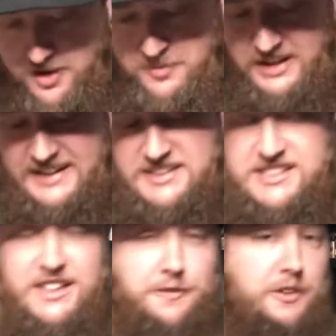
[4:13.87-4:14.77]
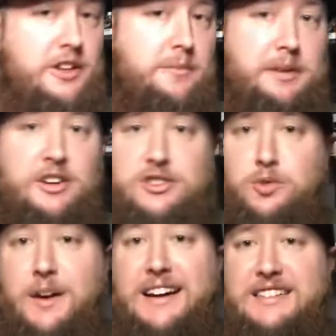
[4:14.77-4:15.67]
like I said, the feeling beard is
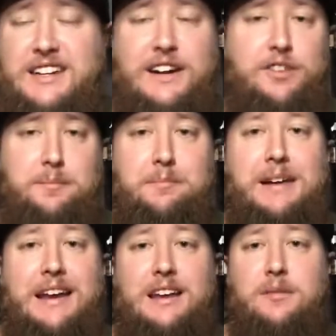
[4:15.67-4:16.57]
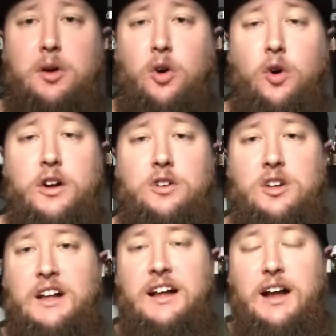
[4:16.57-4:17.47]
great. It's kind of a medium oil.